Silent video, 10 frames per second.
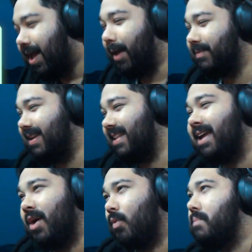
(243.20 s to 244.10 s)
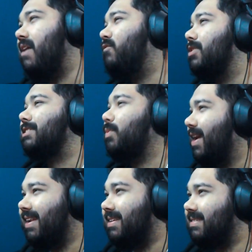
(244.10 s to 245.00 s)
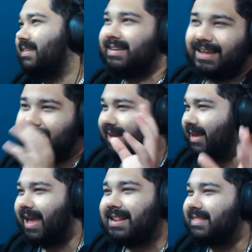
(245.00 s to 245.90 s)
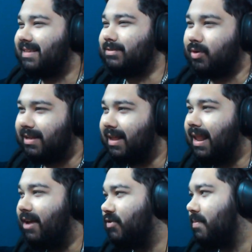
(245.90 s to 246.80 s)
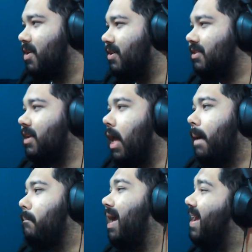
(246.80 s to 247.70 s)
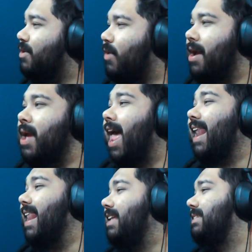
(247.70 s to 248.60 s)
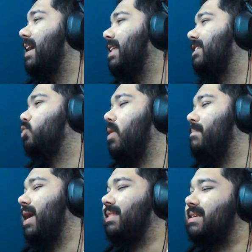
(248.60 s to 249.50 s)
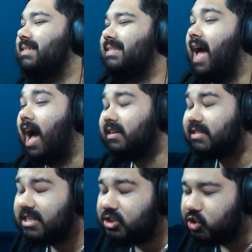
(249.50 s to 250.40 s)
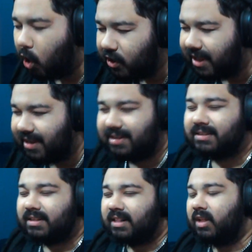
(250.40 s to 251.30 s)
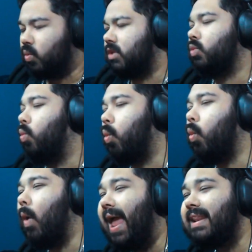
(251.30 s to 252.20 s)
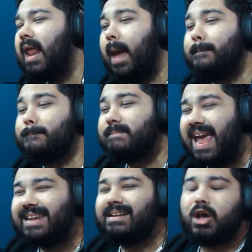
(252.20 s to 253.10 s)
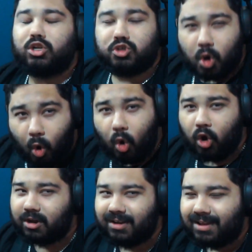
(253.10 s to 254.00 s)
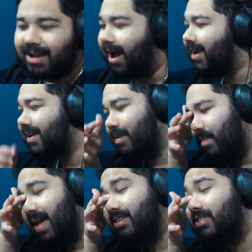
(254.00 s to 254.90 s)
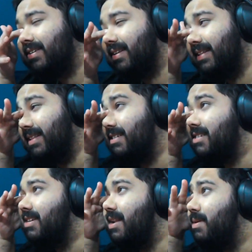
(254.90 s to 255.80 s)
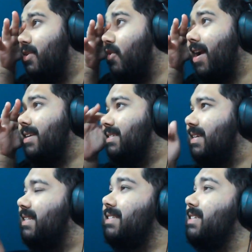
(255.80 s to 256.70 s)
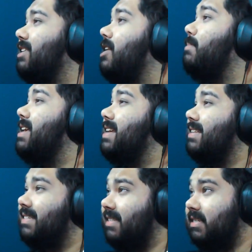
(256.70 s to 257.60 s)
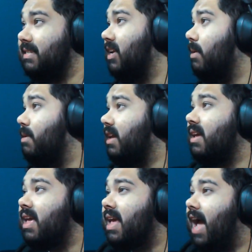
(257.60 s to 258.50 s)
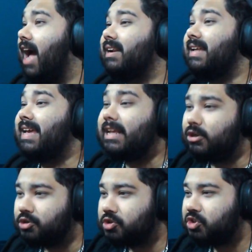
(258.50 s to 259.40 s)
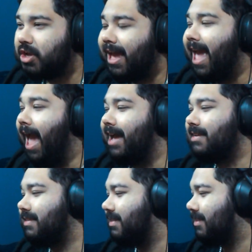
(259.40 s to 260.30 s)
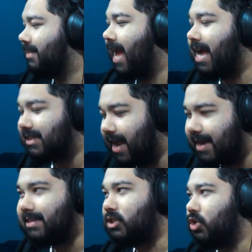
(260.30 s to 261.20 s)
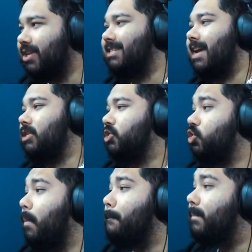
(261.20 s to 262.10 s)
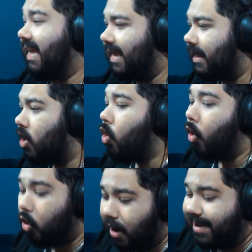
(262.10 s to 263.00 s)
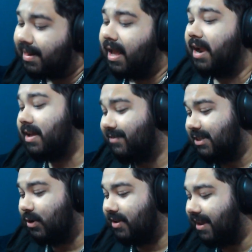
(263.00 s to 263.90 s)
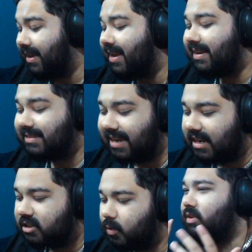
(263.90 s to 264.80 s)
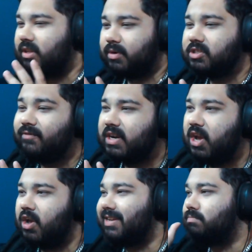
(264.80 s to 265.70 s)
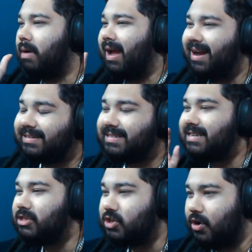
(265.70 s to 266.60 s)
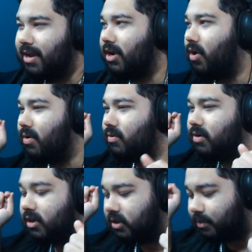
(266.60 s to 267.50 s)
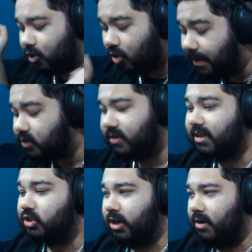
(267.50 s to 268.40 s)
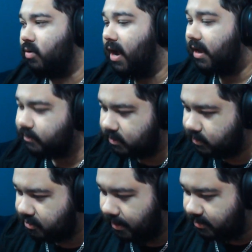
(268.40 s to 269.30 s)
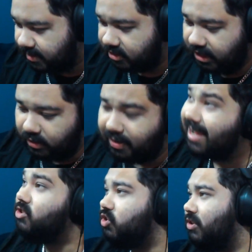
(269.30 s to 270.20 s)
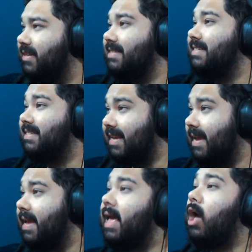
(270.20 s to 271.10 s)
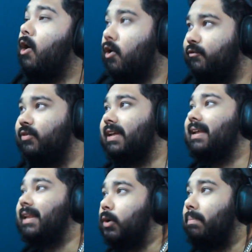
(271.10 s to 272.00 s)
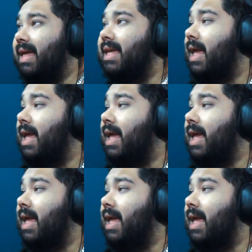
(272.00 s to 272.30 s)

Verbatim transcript: I'm kidding. With my voice the way it is, anything's really a laugh, to be honest. But anyway, let's get into it, man. This is Aunty Donna with When Men Talk. I can imagine this is going to be crazy. This is going to be unhinged, as Aunty Donna tends to be. All right, enough talking. Let's get into it. The original video is by Aunty Donna. Go and subscribe to their channel. I am subscribed to their channel, as you can see. Hopefully, a little bit.